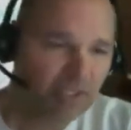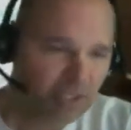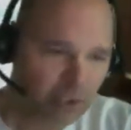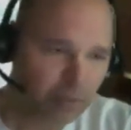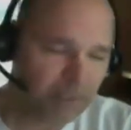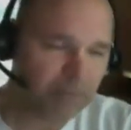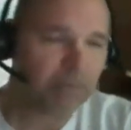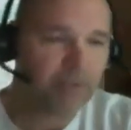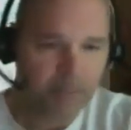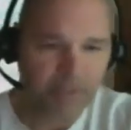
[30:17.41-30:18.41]
cue
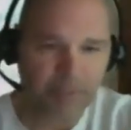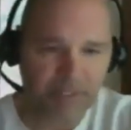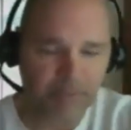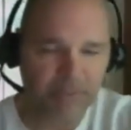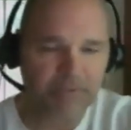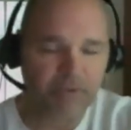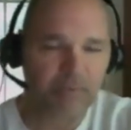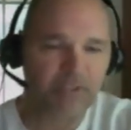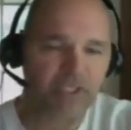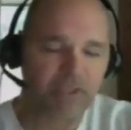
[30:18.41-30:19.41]
people people that believe
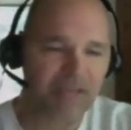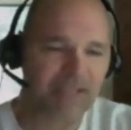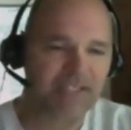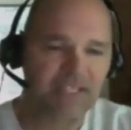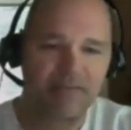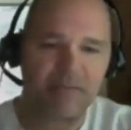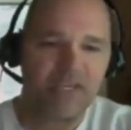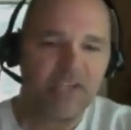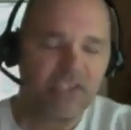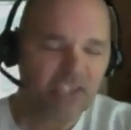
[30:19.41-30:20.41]
trump's going to come back and save them
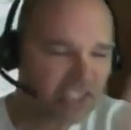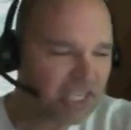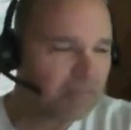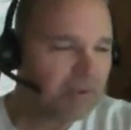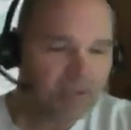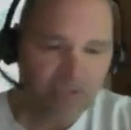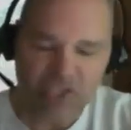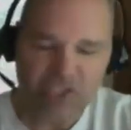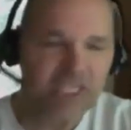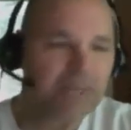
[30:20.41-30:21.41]
just keep
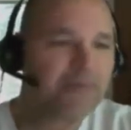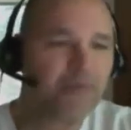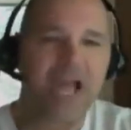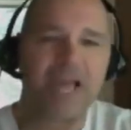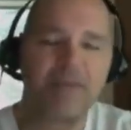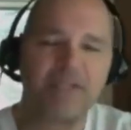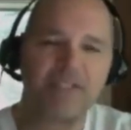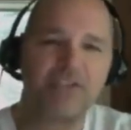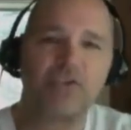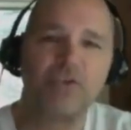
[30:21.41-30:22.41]
just keep
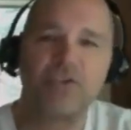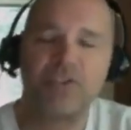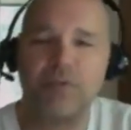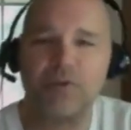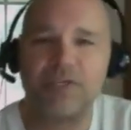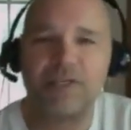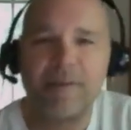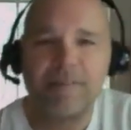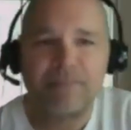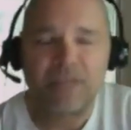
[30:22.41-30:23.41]
fragmenting the truth community
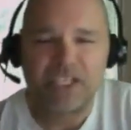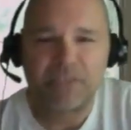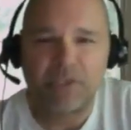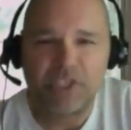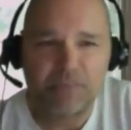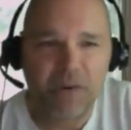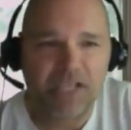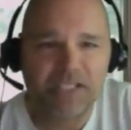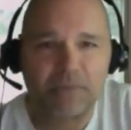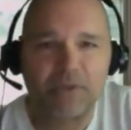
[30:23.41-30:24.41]
as much as
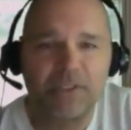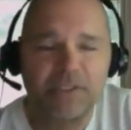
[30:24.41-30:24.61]
possible